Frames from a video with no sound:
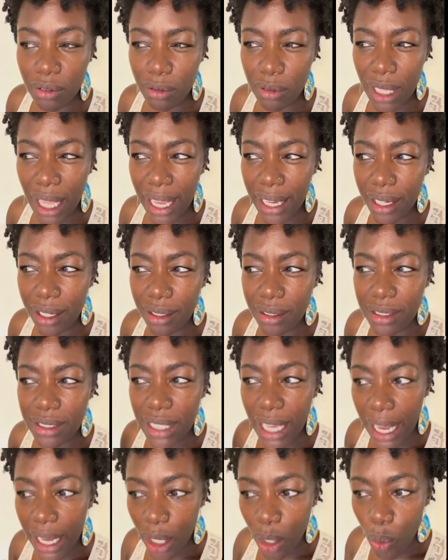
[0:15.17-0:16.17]
Like
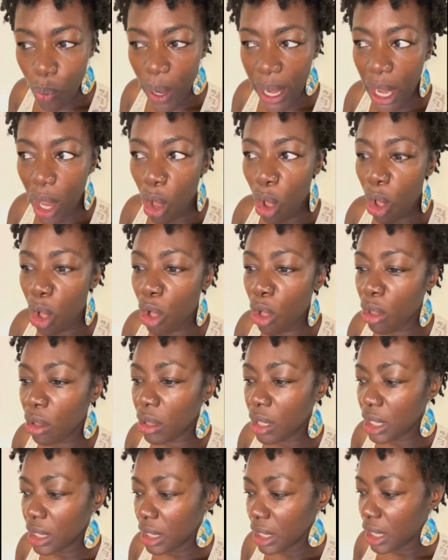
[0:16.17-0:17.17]
take away
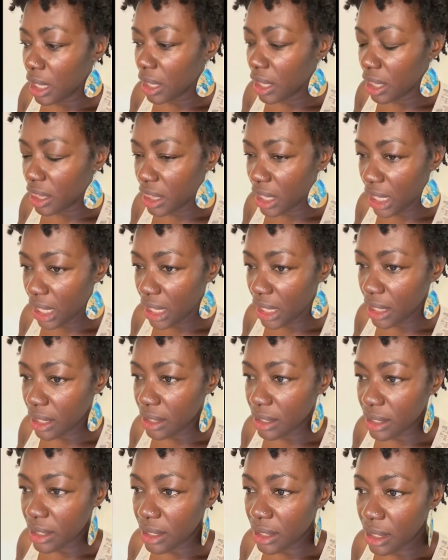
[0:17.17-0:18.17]
all the
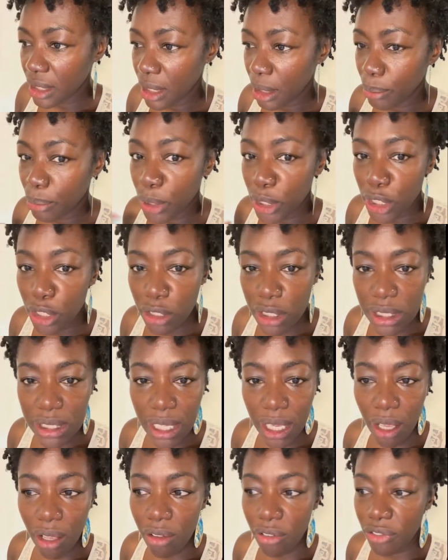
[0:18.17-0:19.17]
things, put
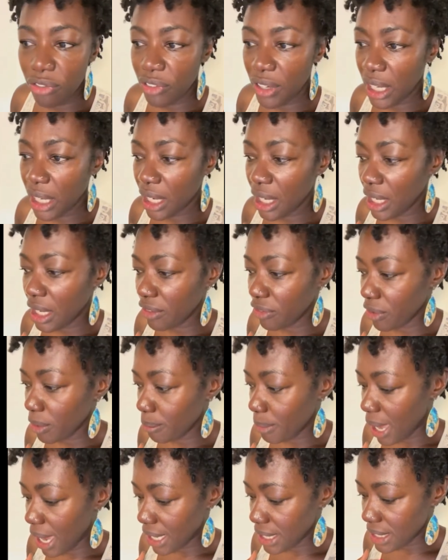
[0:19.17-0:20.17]
yourself in a different
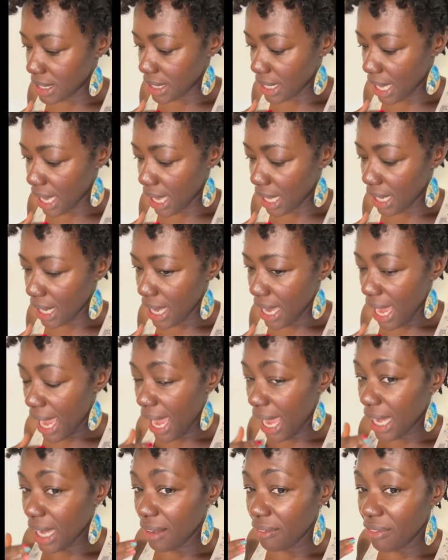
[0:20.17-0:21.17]
mindset.
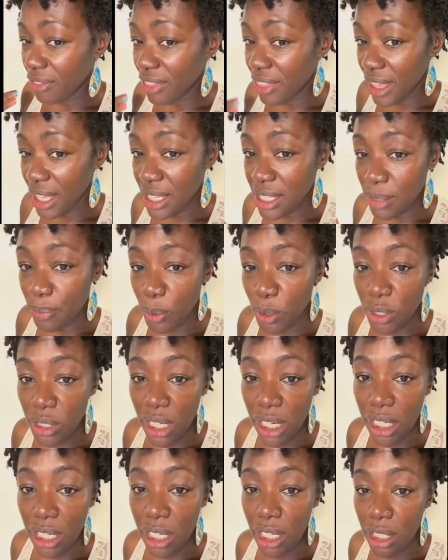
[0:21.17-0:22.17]
And if this
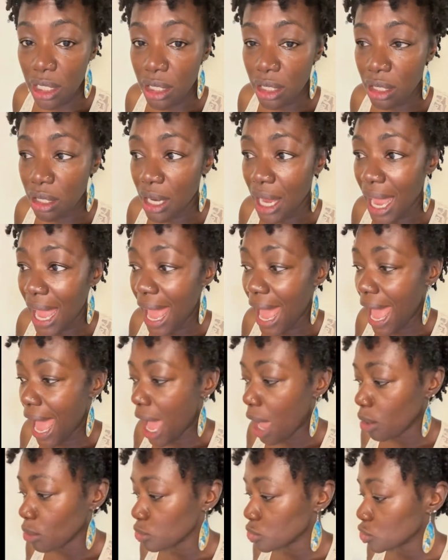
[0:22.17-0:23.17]
particular
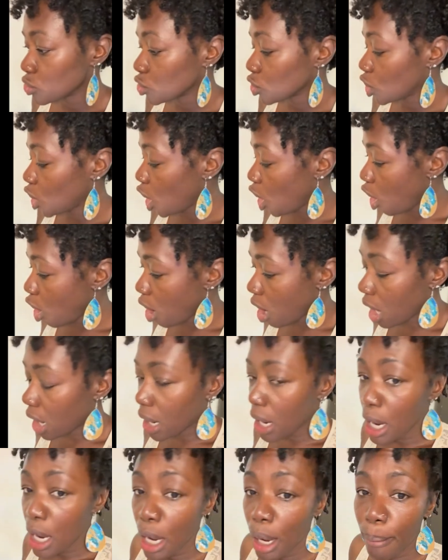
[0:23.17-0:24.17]
house, car,
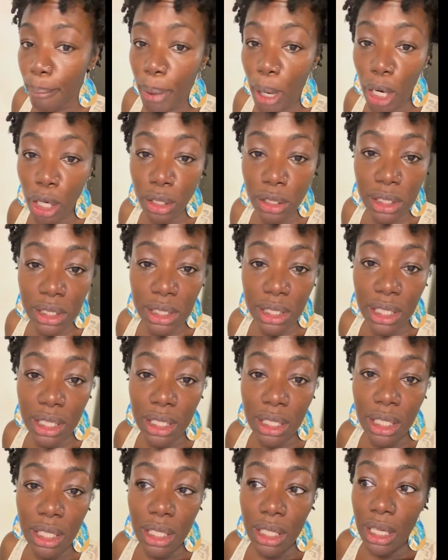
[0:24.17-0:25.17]

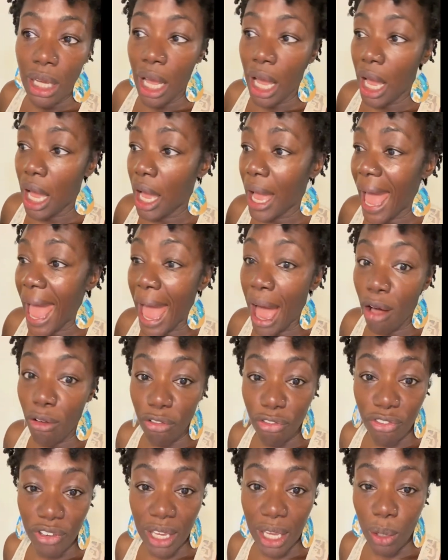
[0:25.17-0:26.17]
person, uh,
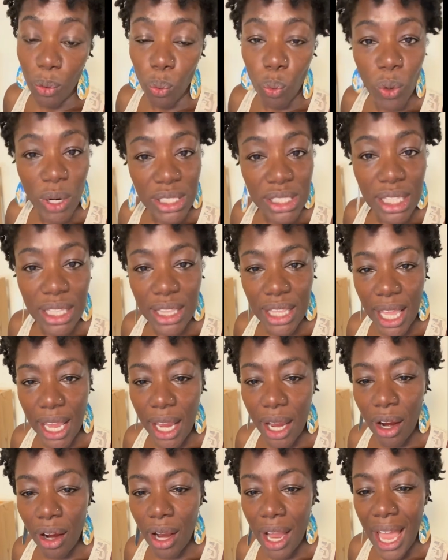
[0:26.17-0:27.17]
outfit wasn't
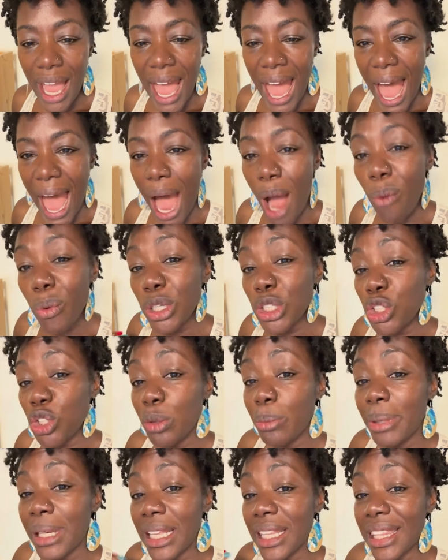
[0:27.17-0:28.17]
there, how would you
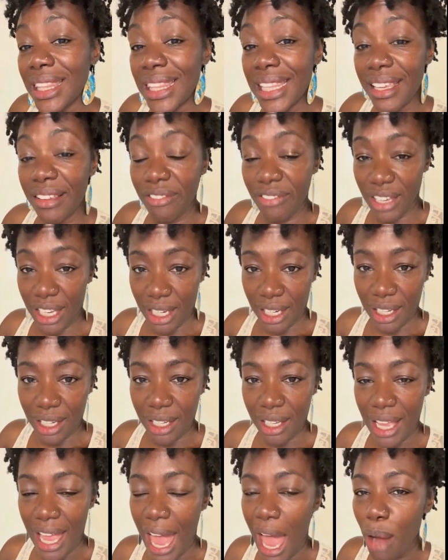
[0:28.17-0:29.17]
be living?
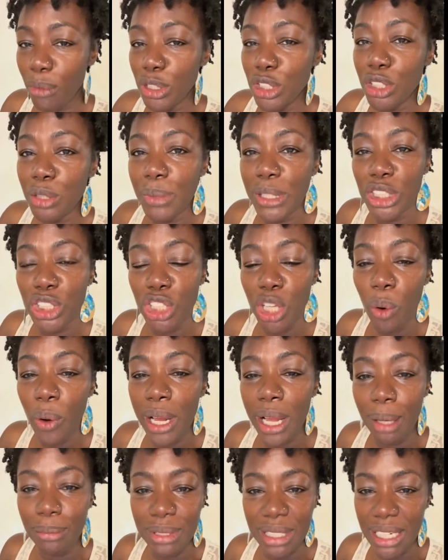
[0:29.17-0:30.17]
How would you be
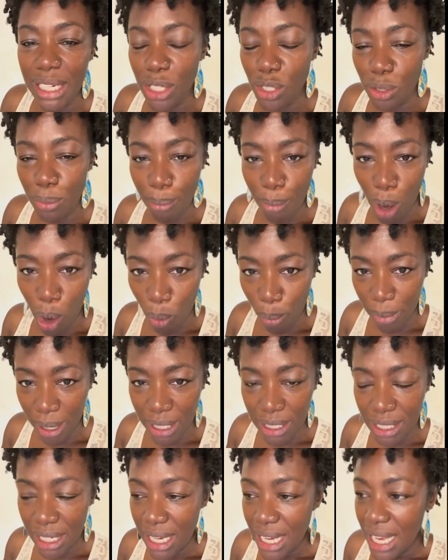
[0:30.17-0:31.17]
showing up to each
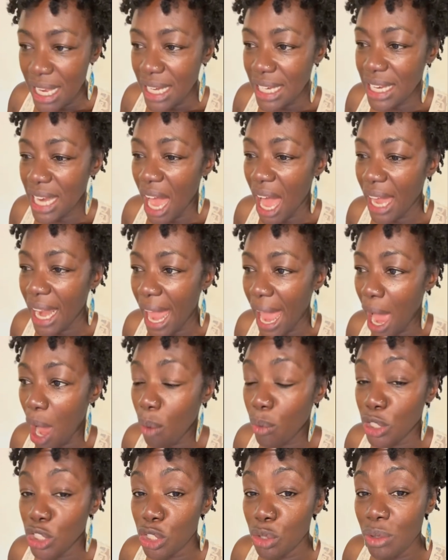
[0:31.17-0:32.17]
moment? Not how
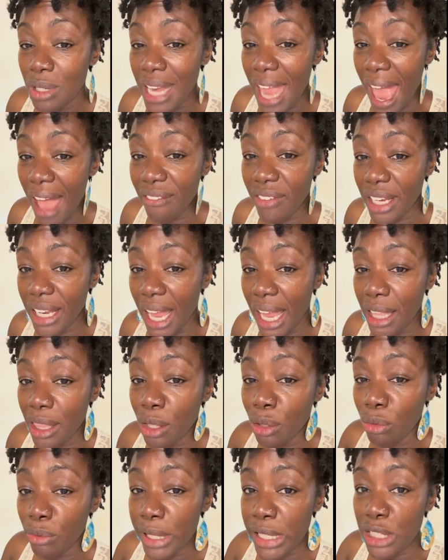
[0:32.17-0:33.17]
would you navigate
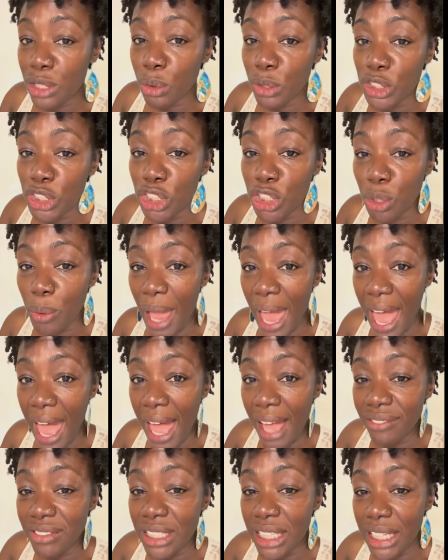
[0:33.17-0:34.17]
the resources you
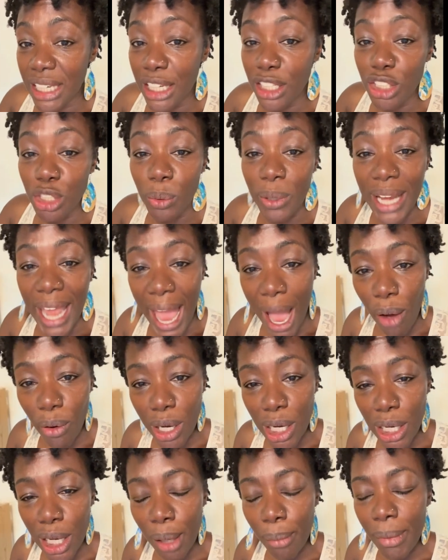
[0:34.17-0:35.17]
have to get to an
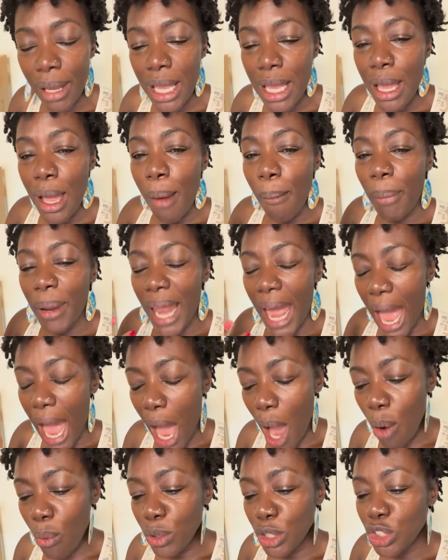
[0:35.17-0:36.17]
outcome, but
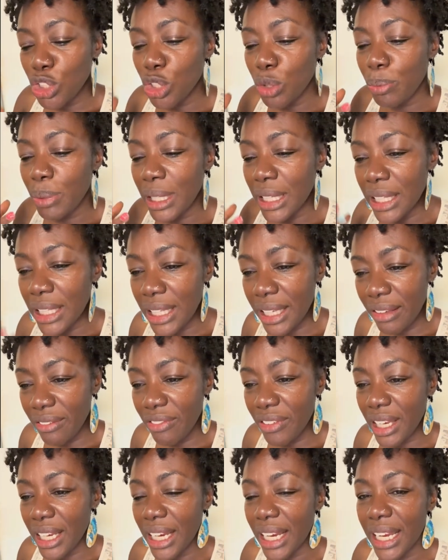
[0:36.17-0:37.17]
how would you be
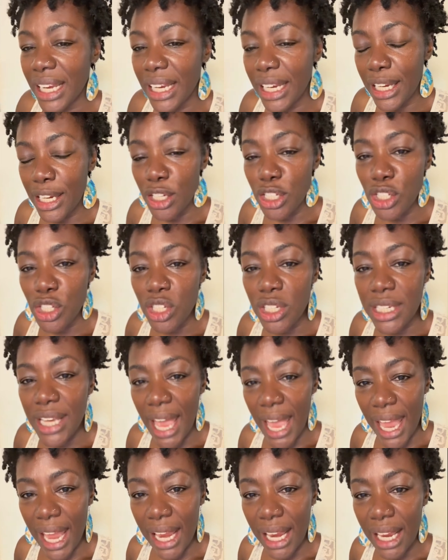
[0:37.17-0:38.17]
living each
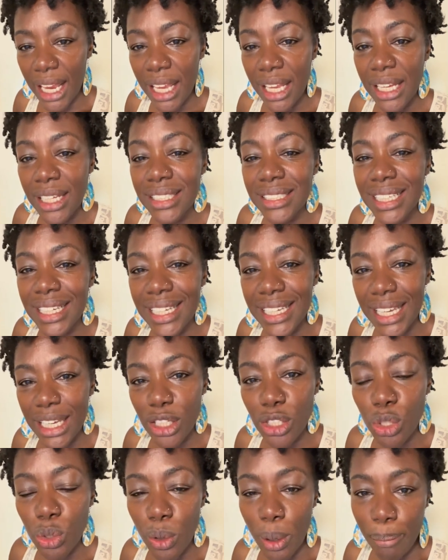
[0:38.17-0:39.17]
day to
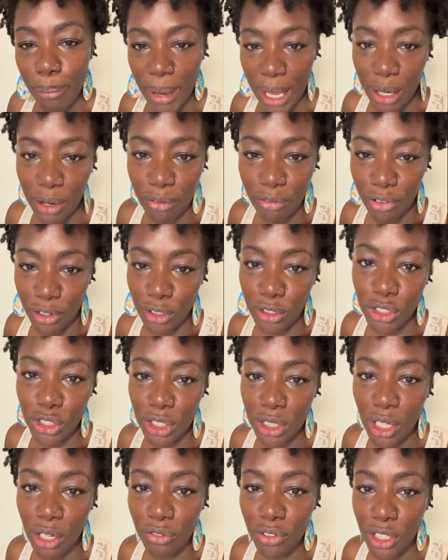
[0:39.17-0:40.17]
get to a better
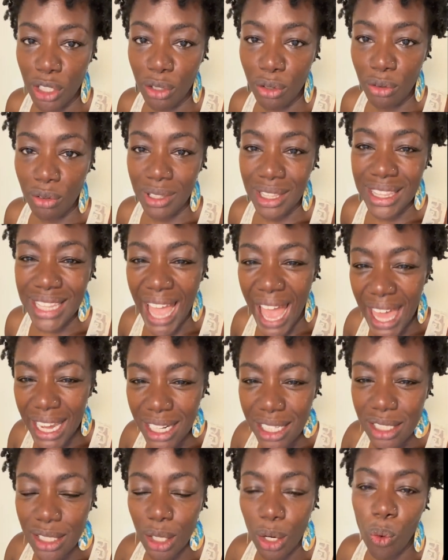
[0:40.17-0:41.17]
version of you? That
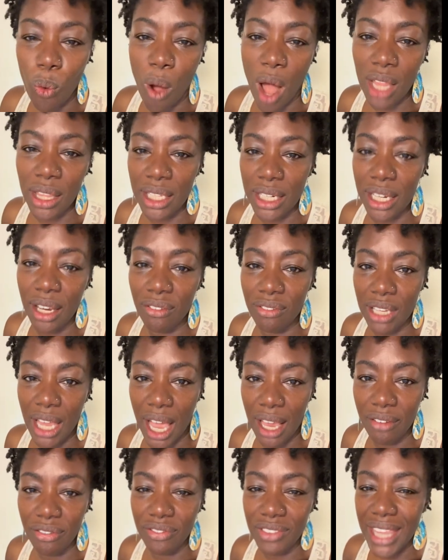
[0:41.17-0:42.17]
is the quality of
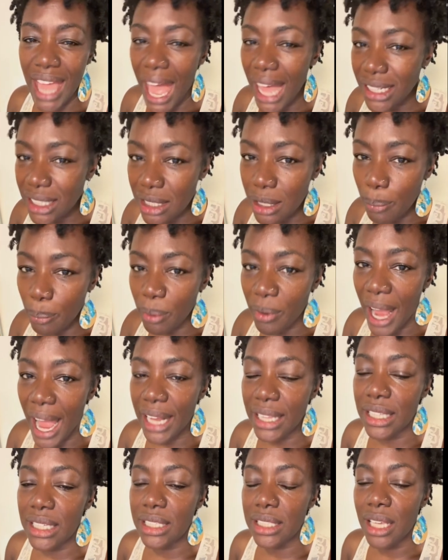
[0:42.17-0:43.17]
life. That's the
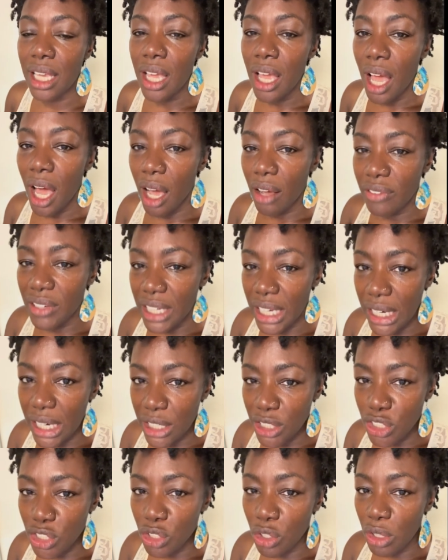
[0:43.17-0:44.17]
practice of getting
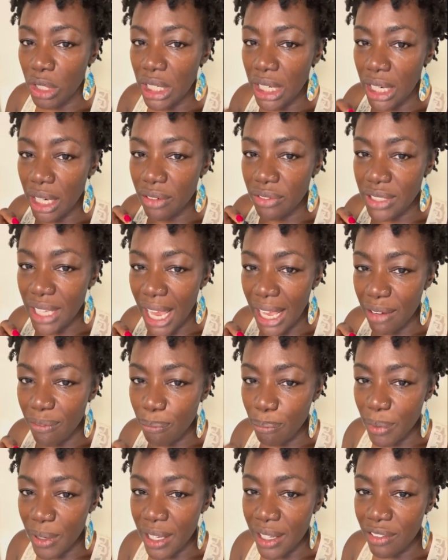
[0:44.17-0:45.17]
to your gift and
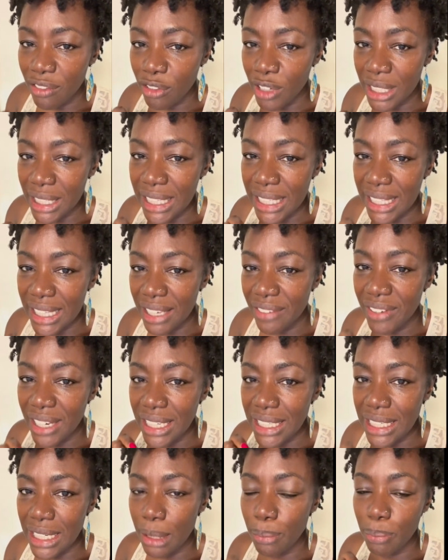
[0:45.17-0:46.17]
really
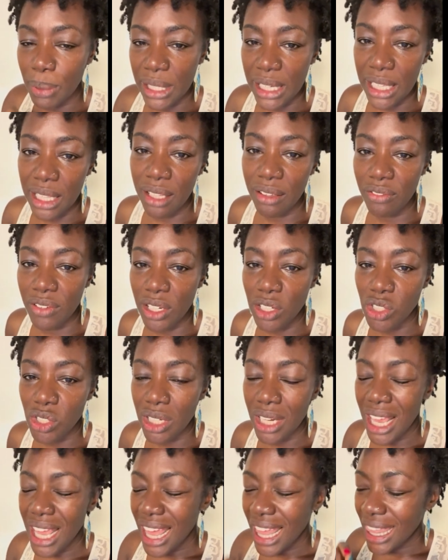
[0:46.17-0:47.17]
living deeply in the
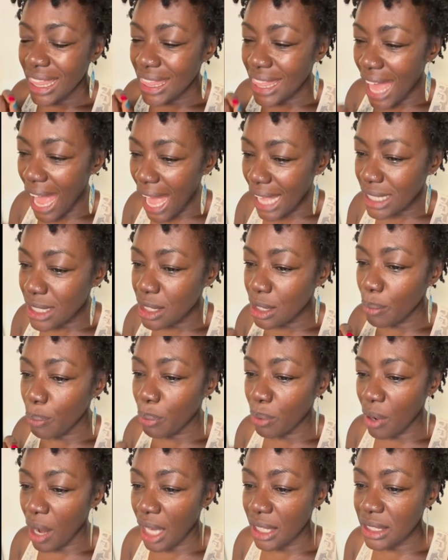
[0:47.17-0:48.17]
vision. That's the
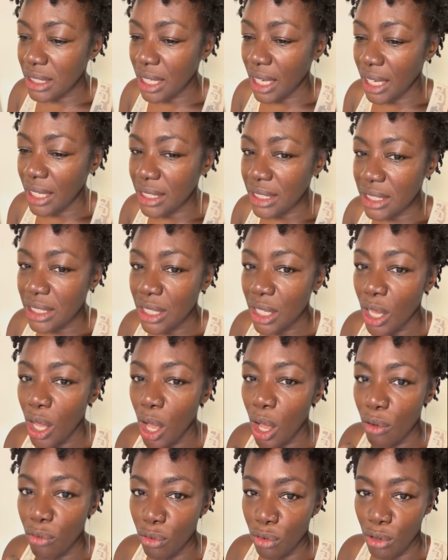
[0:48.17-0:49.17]
process
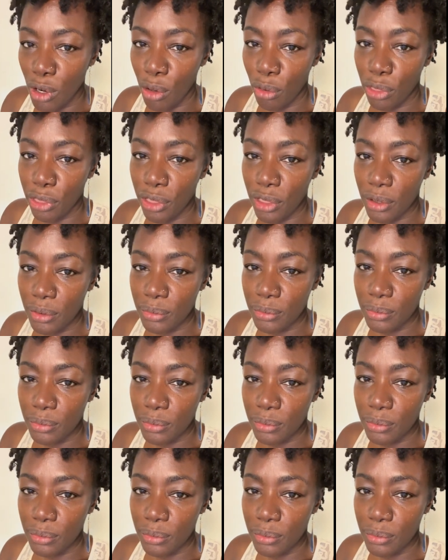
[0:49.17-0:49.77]
of growth.